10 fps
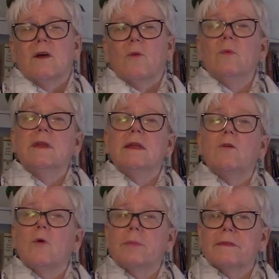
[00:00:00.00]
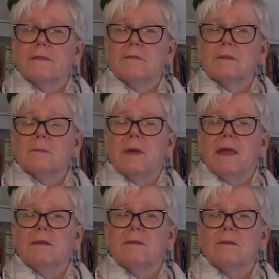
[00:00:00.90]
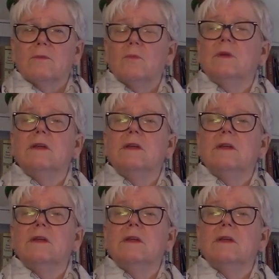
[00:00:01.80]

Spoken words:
we need open civil debate, we